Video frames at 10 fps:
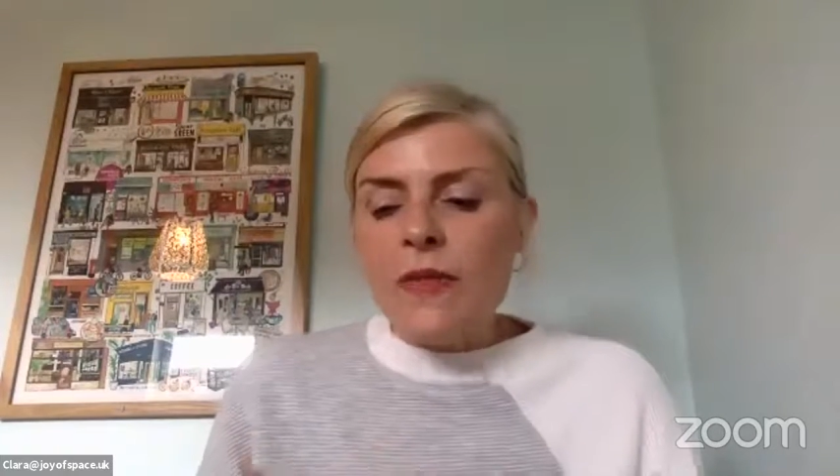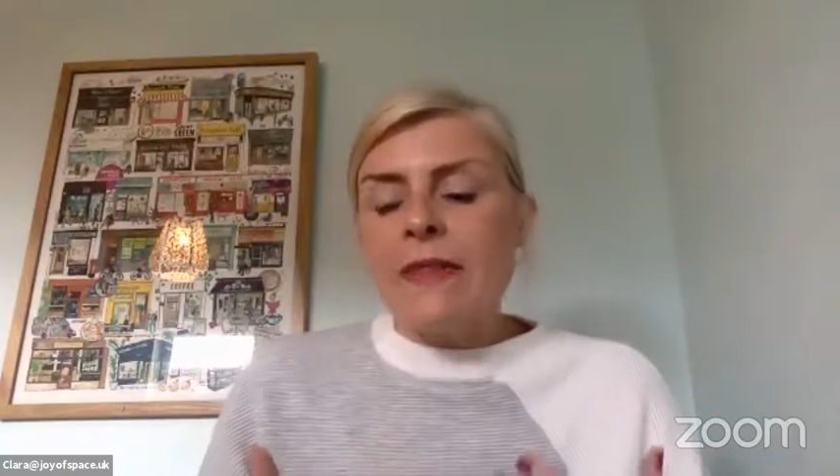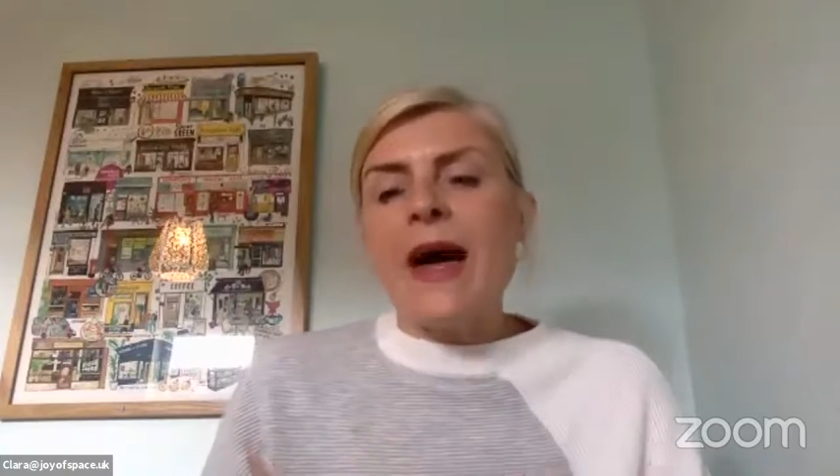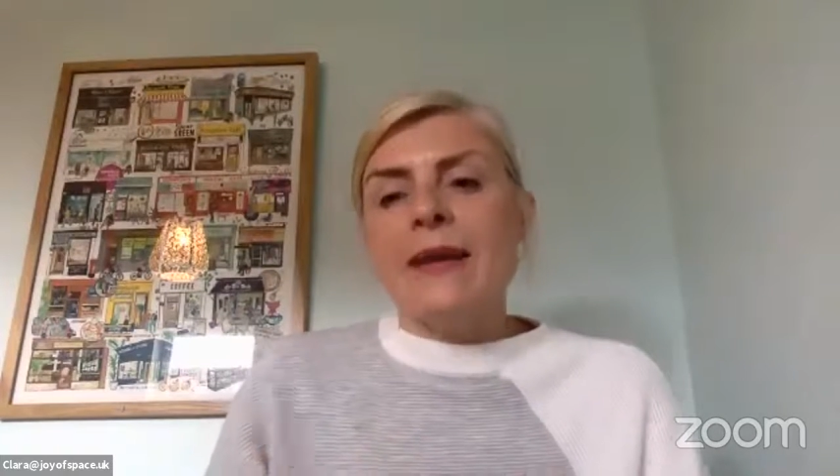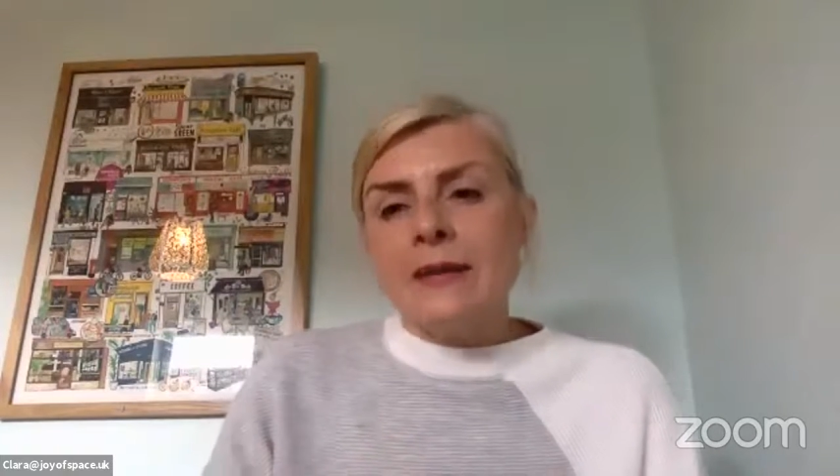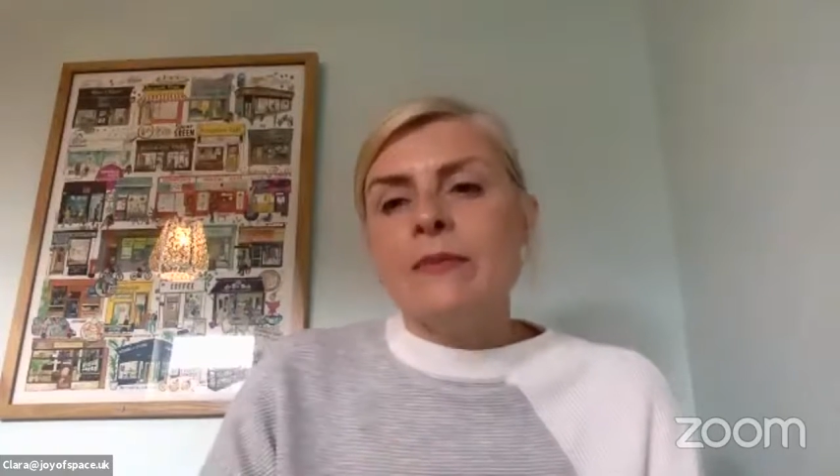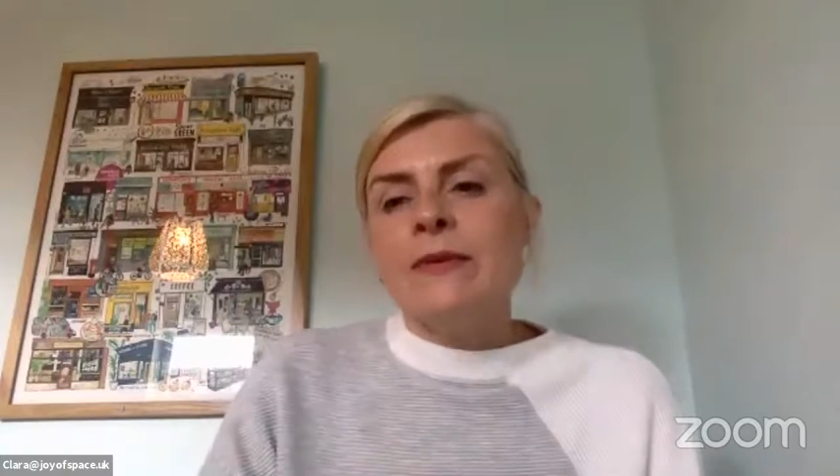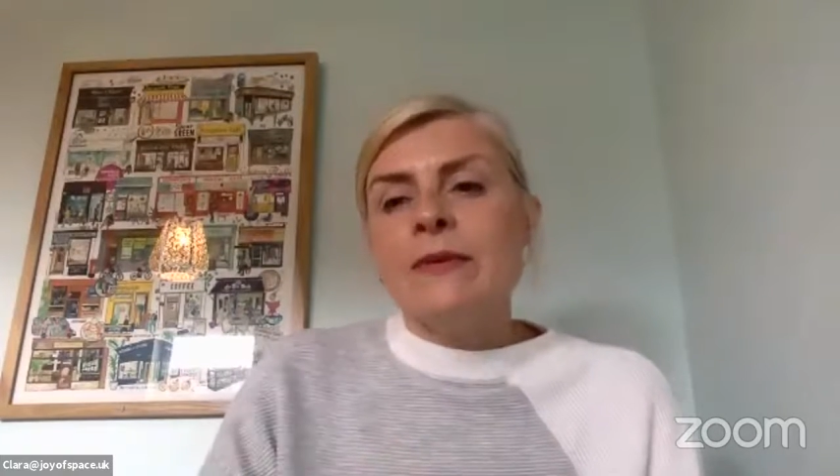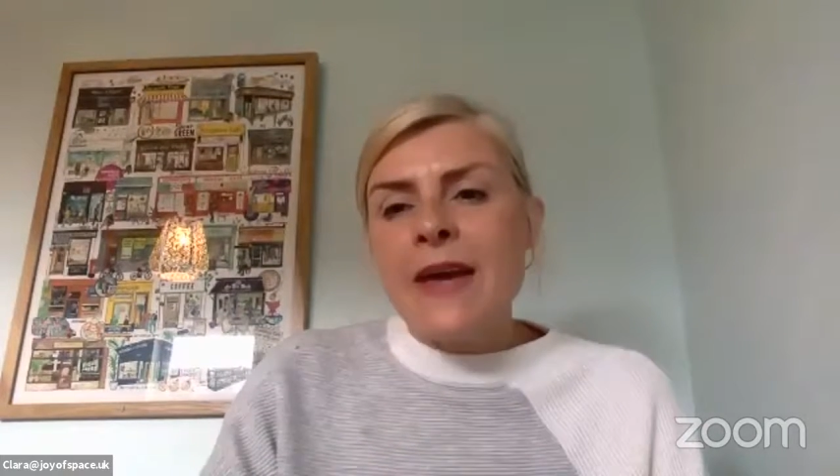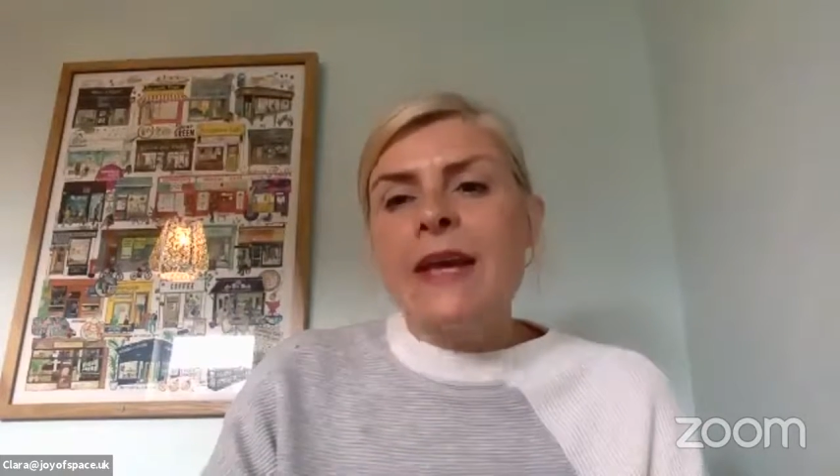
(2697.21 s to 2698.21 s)
that can
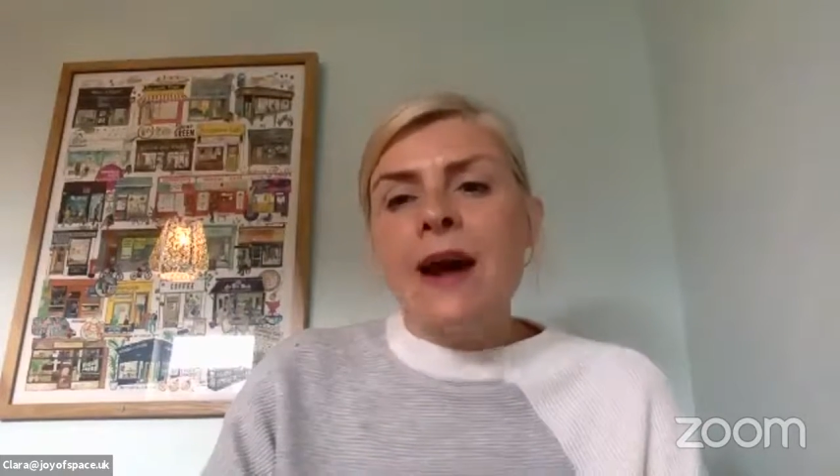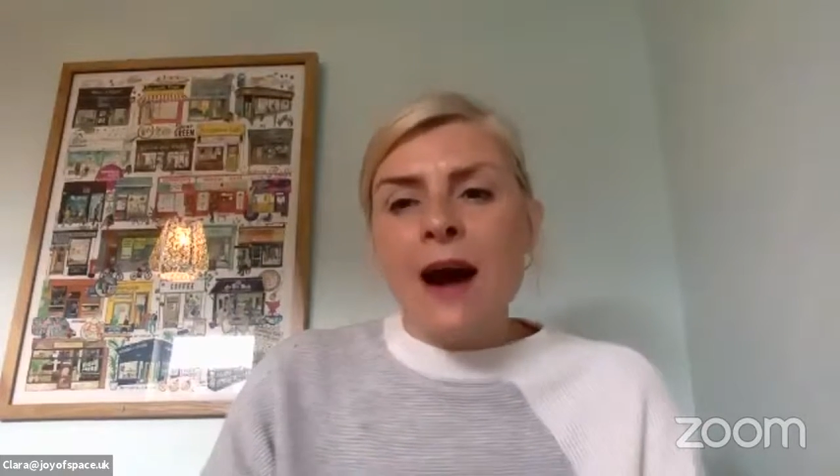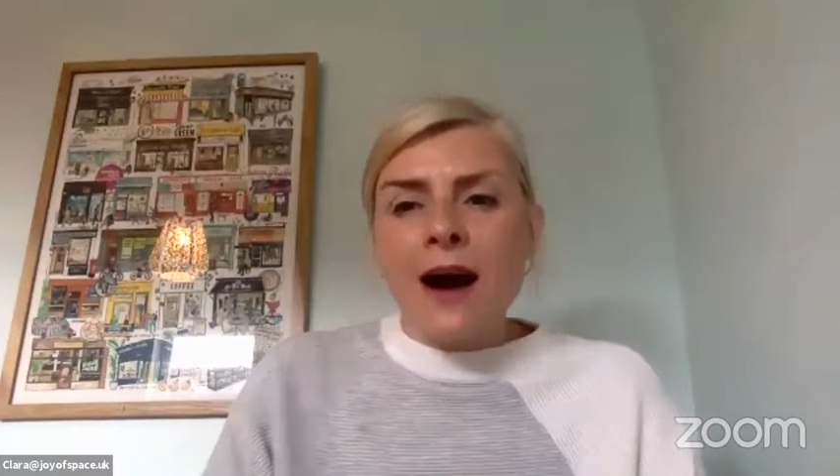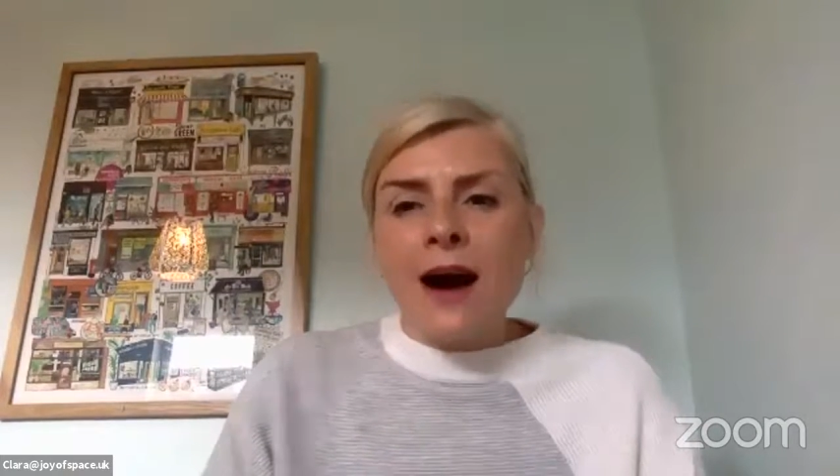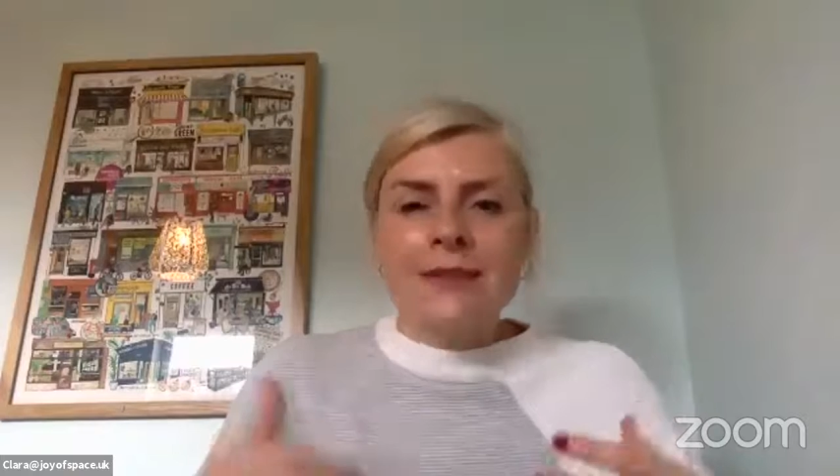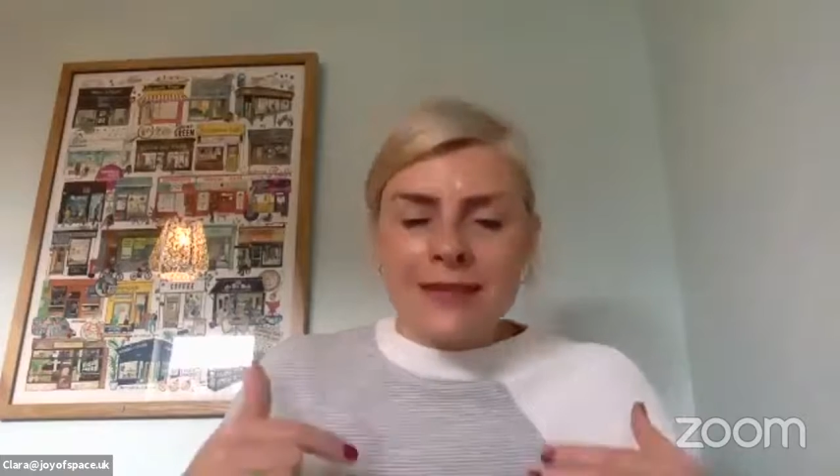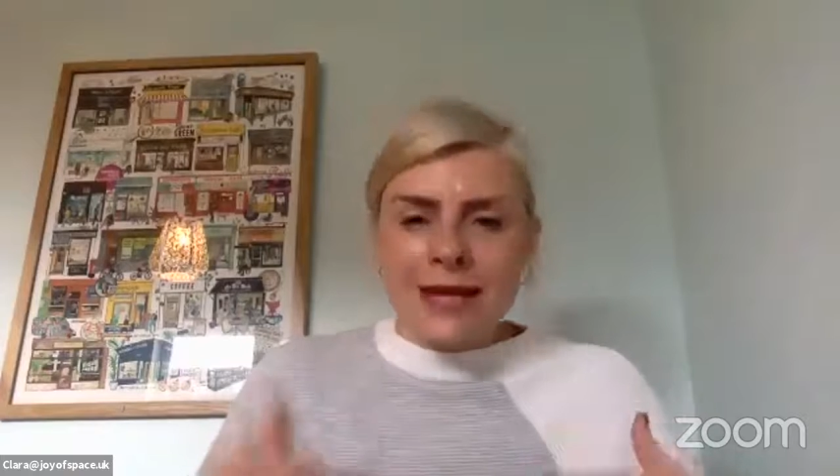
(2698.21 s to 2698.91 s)
be very hard